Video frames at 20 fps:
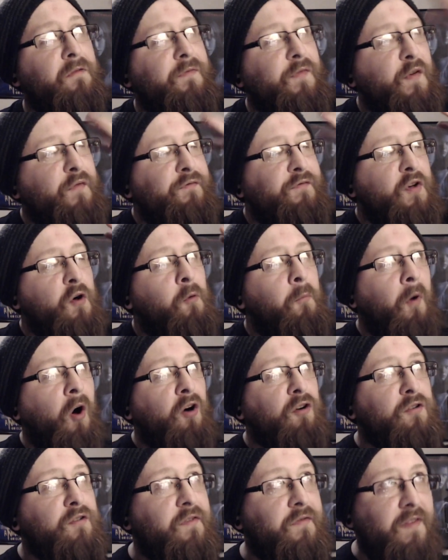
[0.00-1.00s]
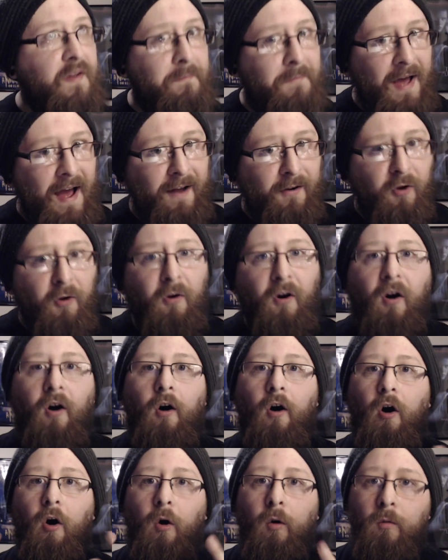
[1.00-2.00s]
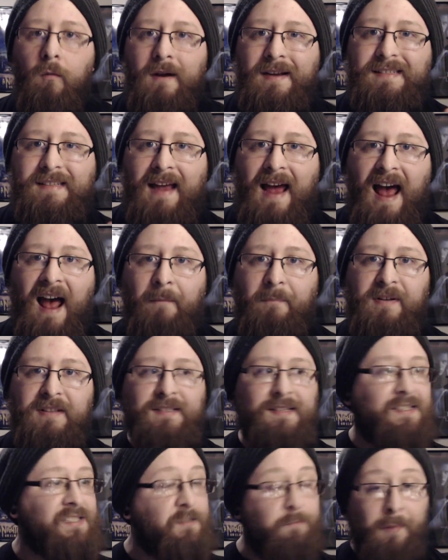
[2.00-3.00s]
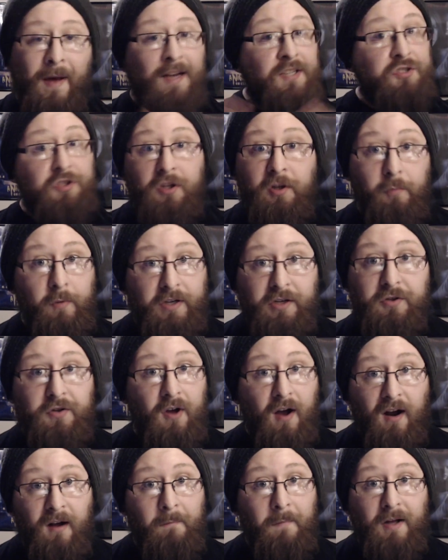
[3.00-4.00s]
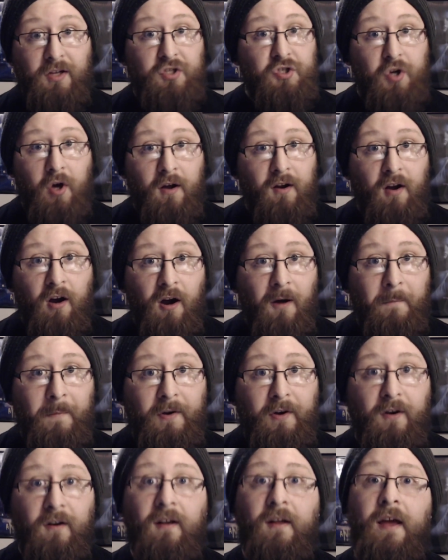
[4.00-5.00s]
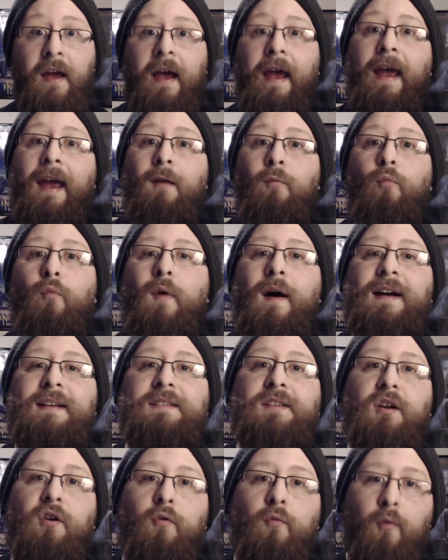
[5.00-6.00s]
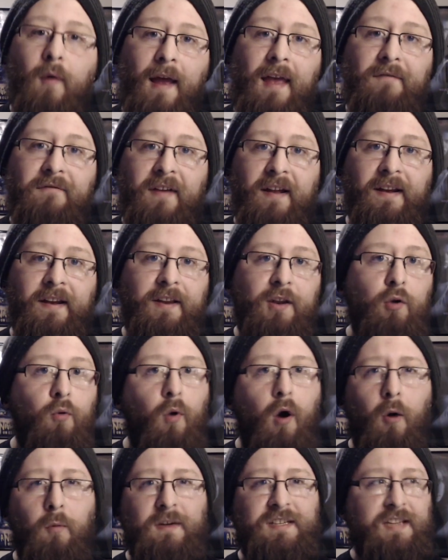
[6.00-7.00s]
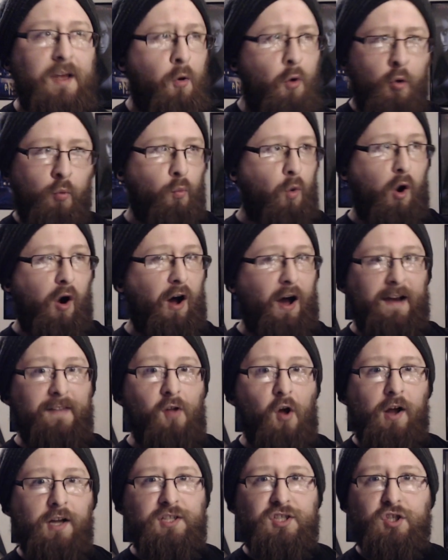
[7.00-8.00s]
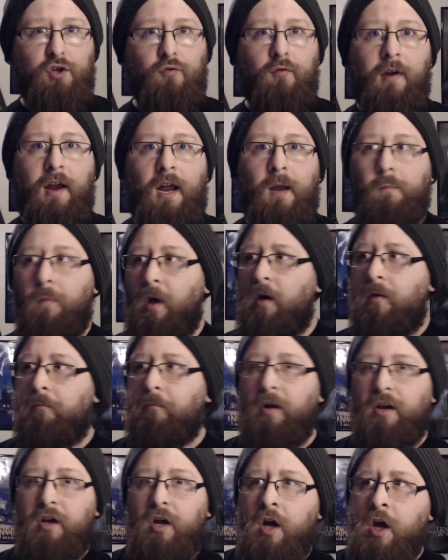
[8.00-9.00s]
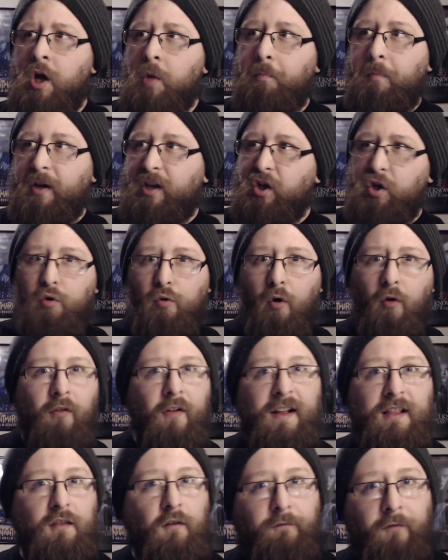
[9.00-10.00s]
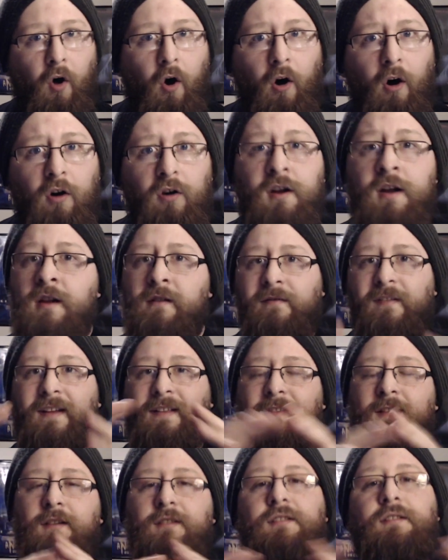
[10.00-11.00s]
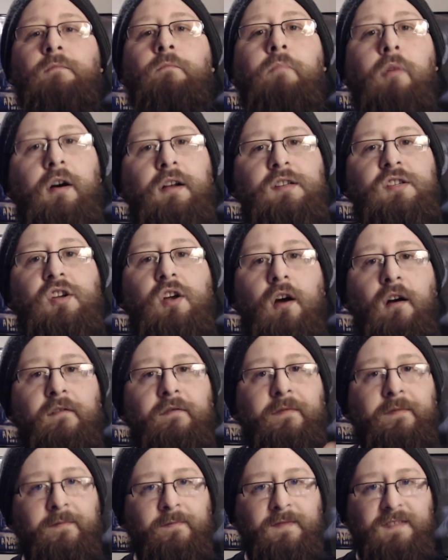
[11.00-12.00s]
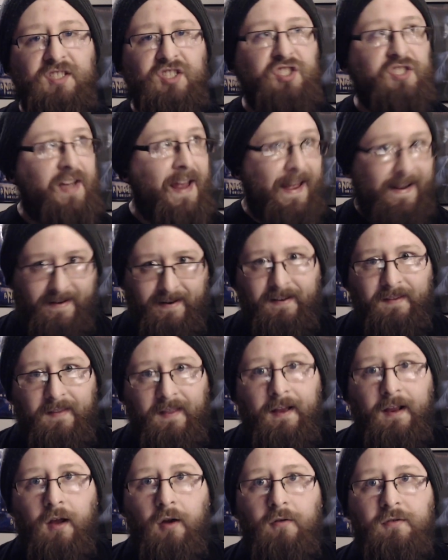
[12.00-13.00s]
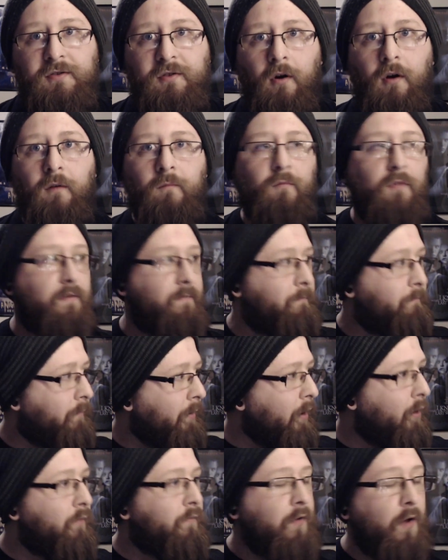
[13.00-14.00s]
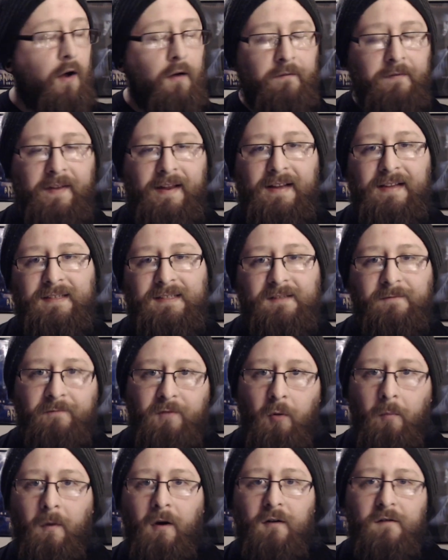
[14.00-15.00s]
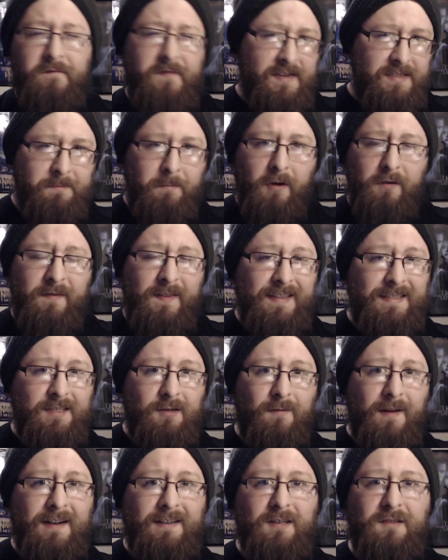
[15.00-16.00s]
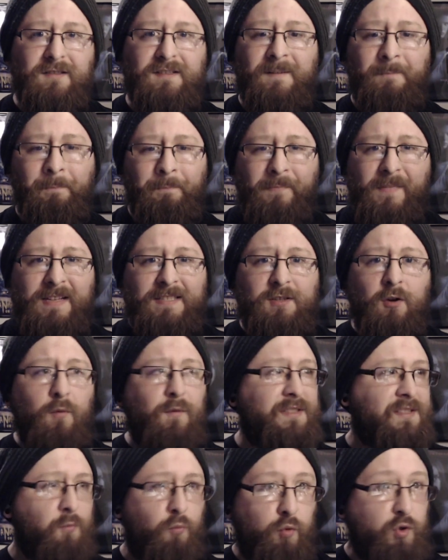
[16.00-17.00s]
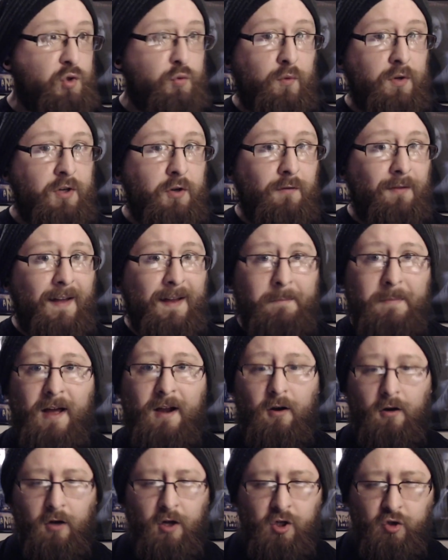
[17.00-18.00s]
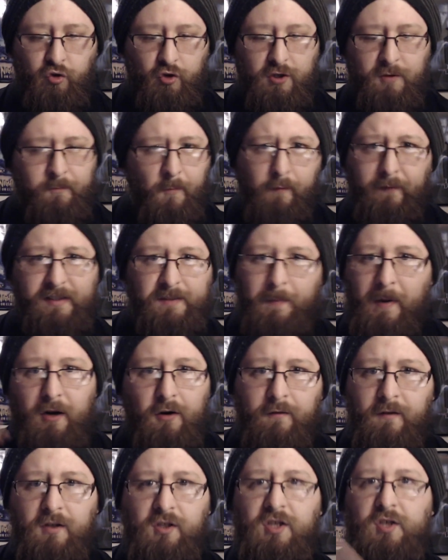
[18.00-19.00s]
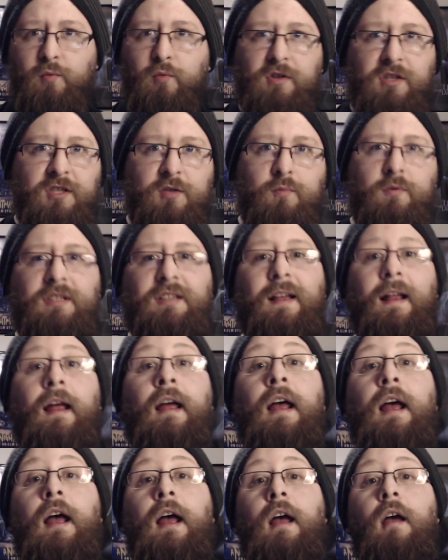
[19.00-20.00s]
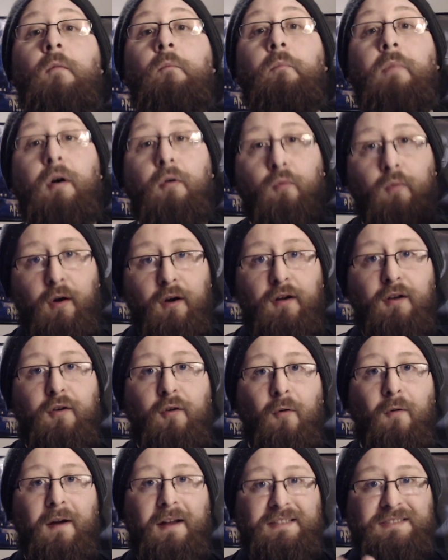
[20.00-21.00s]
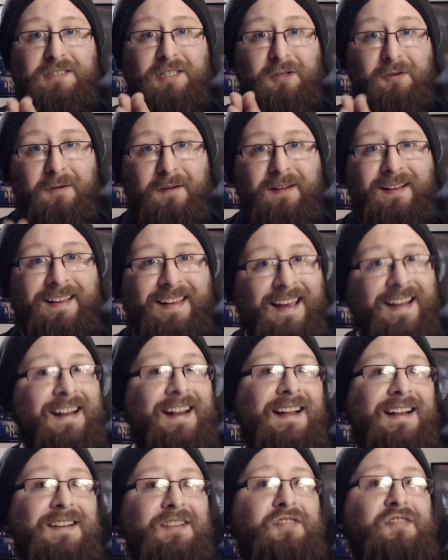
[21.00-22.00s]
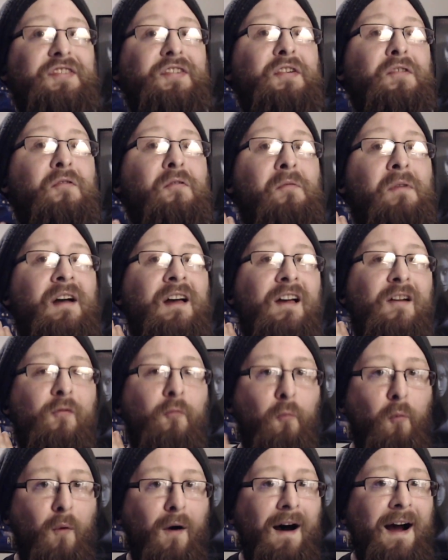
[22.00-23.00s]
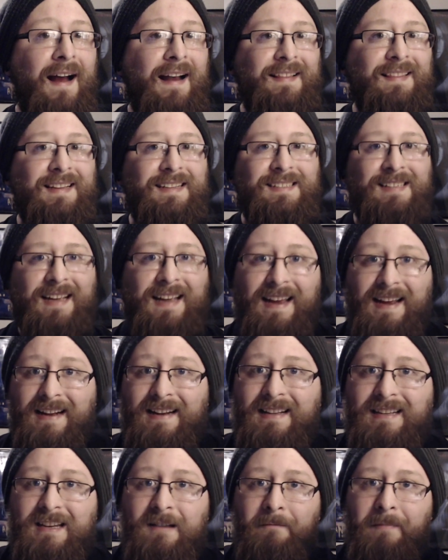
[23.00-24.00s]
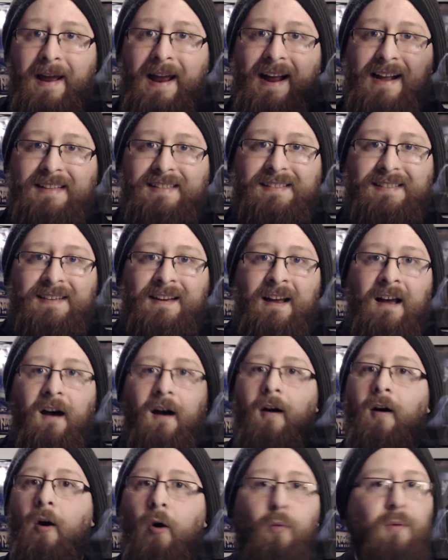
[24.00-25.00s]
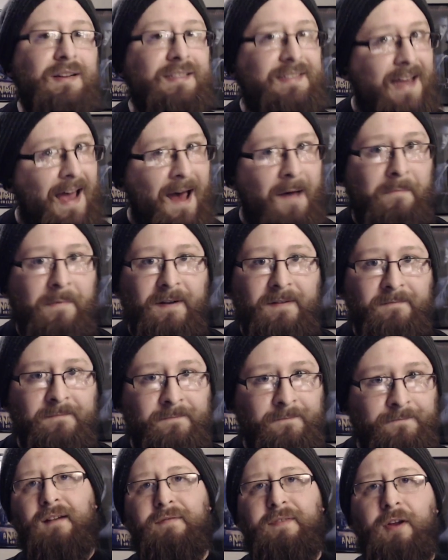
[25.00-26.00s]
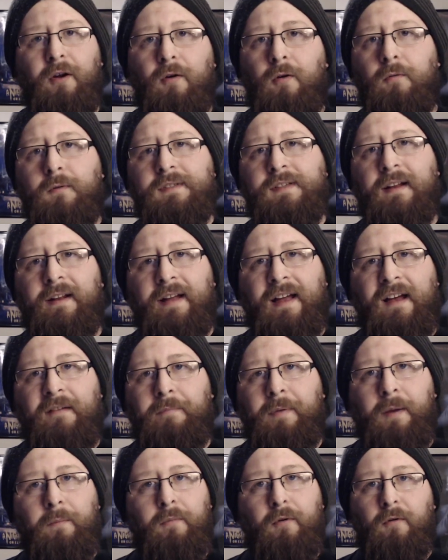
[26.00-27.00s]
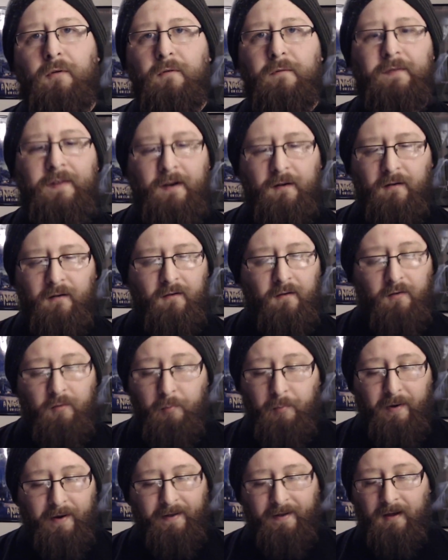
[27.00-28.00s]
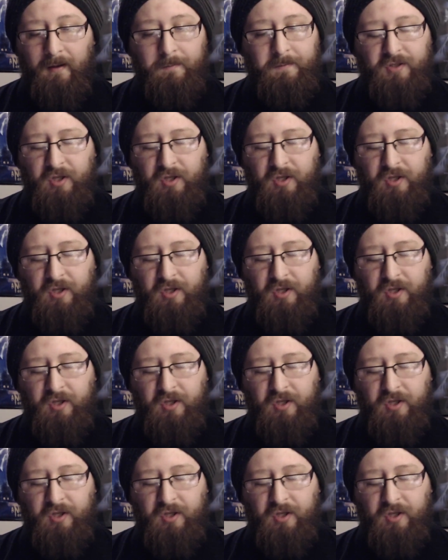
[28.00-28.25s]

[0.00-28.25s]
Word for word: The filmography battle always happens, especially when you're talking about John Carpenter and Wes Craven. You always have, well, I like Scream, but but you don't like the fog like there's a bunch of shit that goes on with both of these filmographies both these directors it's always which one do you like better? This movie's better than this one. This one's. That. But we're going to get into why these heated debates always happen. You're always going to have people that are going to bring up